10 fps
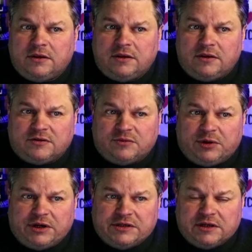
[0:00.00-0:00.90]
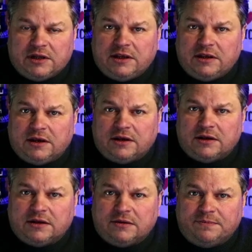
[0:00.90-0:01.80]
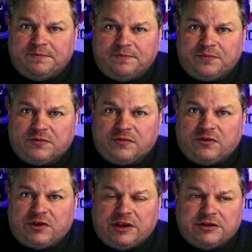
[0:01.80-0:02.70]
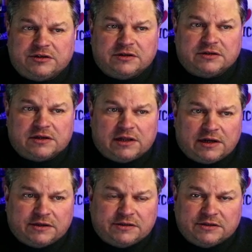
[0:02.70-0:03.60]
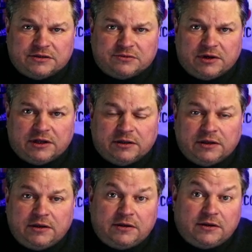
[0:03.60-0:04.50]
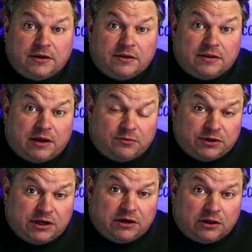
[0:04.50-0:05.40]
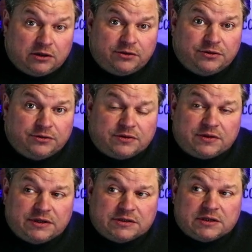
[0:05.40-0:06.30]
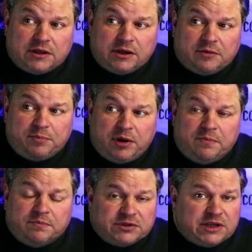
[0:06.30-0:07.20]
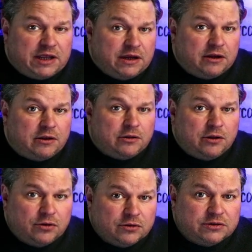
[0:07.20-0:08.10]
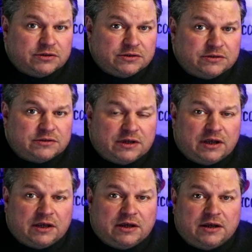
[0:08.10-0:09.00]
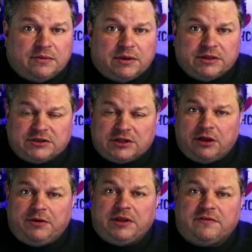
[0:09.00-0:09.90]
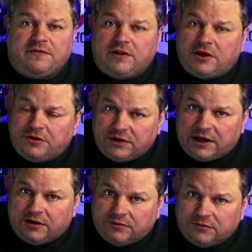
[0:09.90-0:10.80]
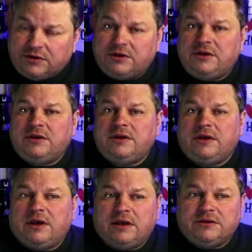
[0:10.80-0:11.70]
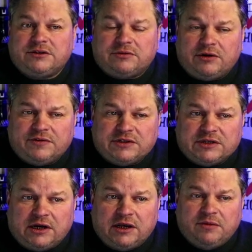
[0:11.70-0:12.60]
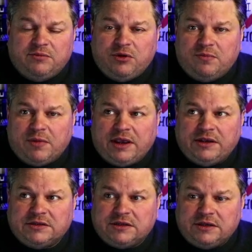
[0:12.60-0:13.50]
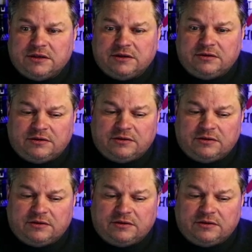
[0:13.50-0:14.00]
surprisingly change the salinity as well. That would include things like pumps getting clogged and slowing the flow down. And so over time, you may see that the